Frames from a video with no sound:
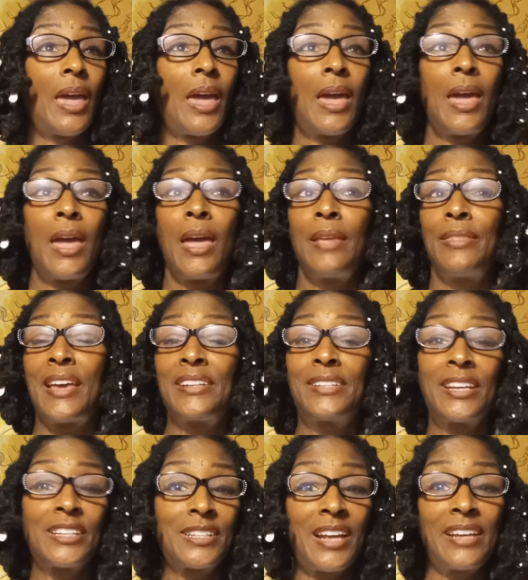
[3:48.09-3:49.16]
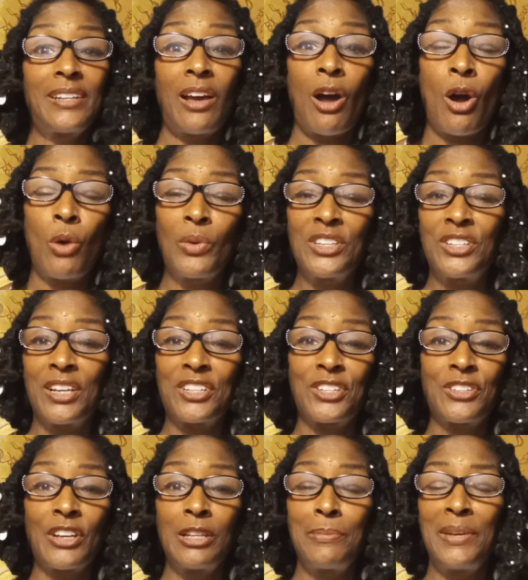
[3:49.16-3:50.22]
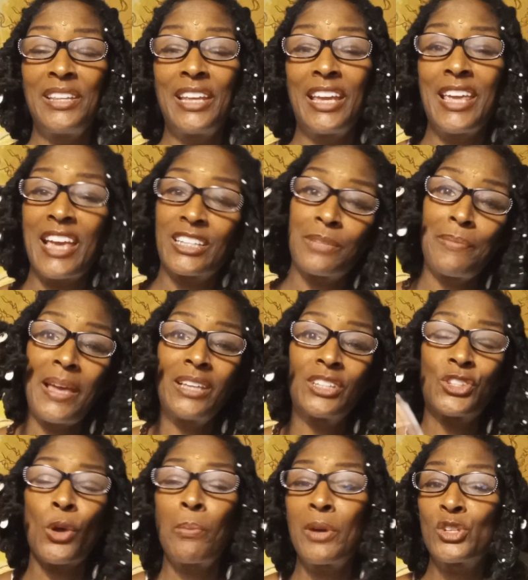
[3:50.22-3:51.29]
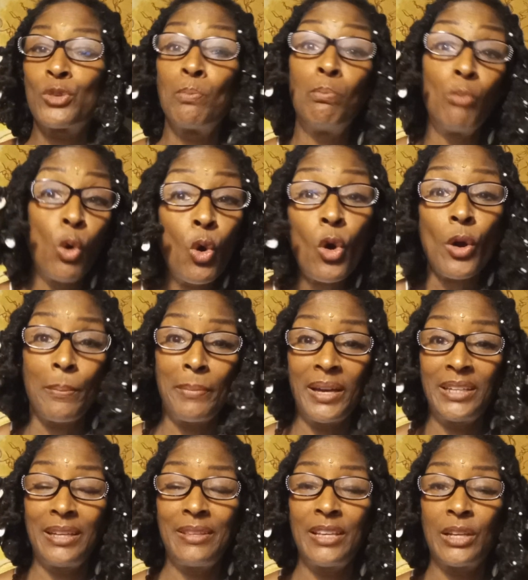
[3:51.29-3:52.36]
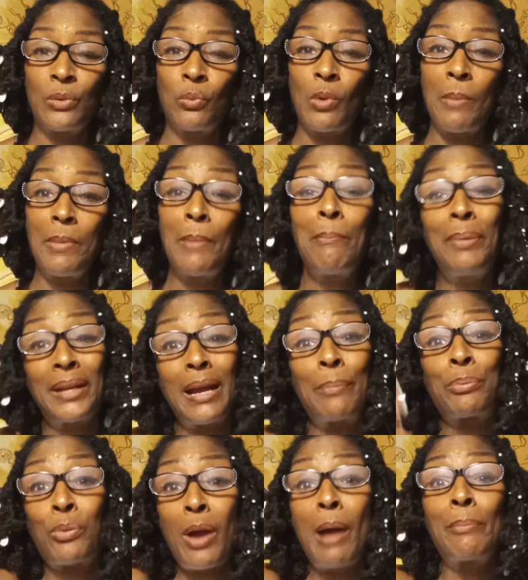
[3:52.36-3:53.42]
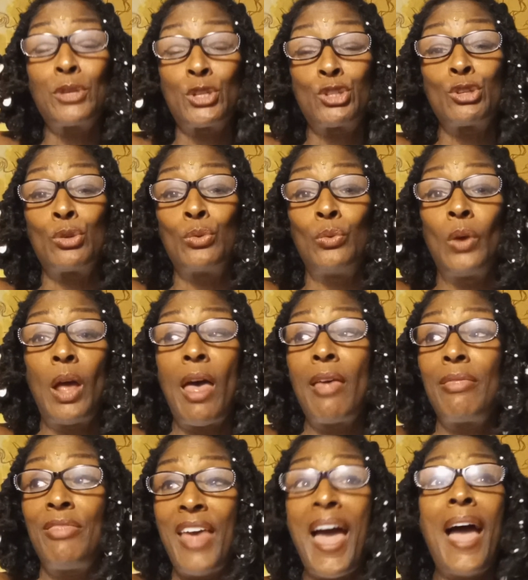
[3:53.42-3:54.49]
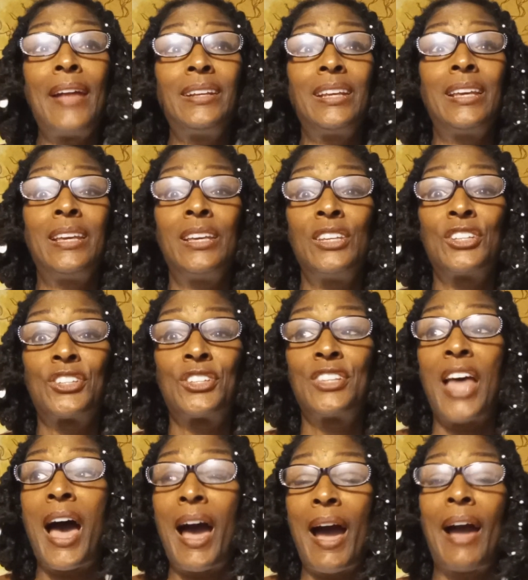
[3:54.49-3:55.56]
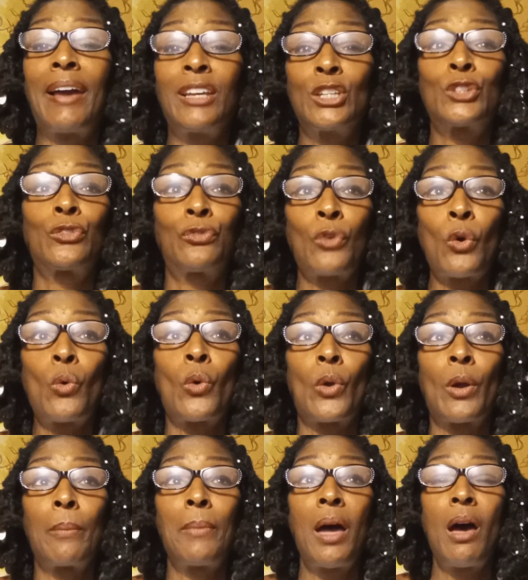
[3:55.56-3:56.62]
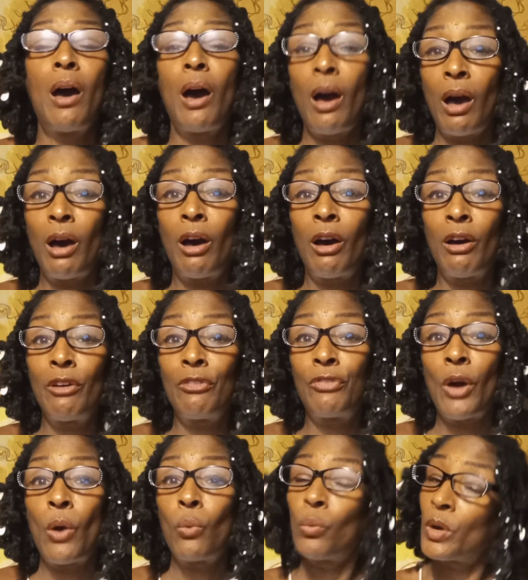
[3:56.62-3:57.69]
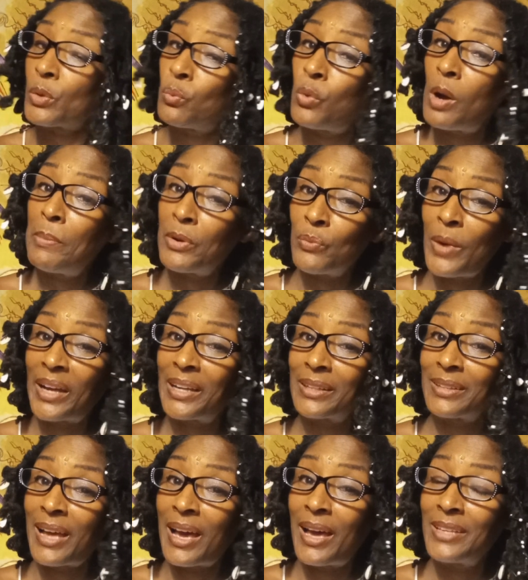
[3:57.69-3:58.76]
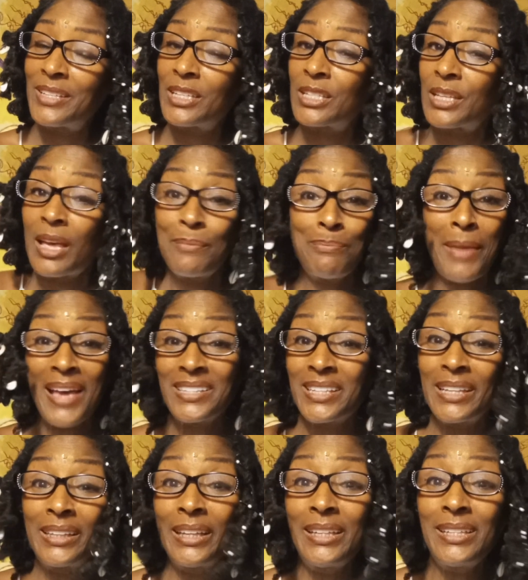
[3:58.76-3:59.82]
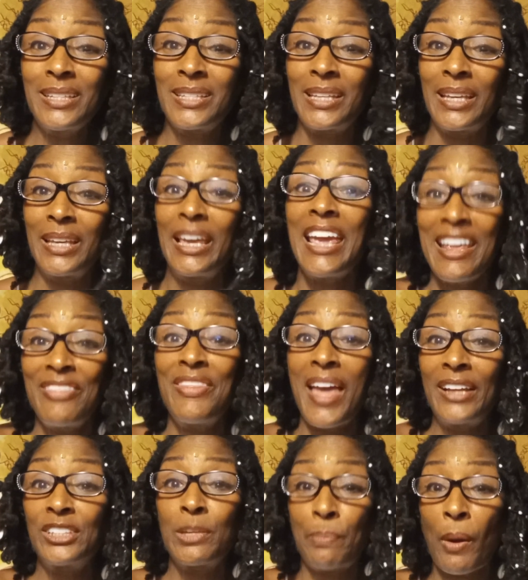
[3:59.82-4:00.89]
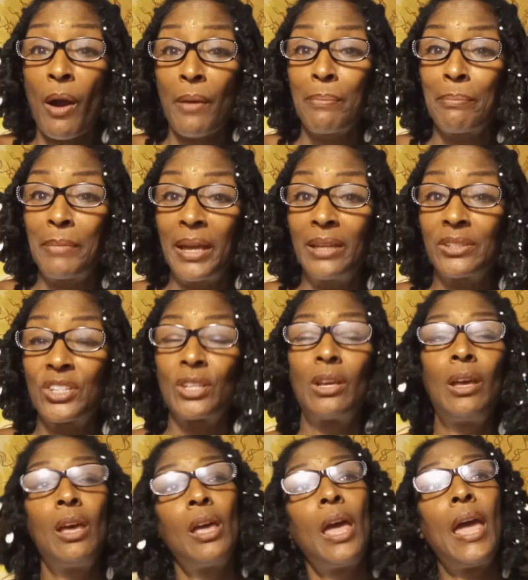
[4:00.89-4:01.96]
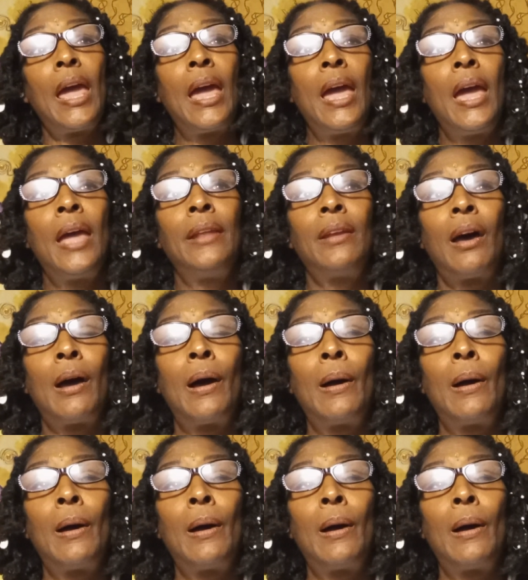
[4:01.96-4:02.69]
And that does not always necessarily mean that he has to make so much more money than a woman. But I promise you, that is the highest form of what a woman recognizes masculinity in that department. And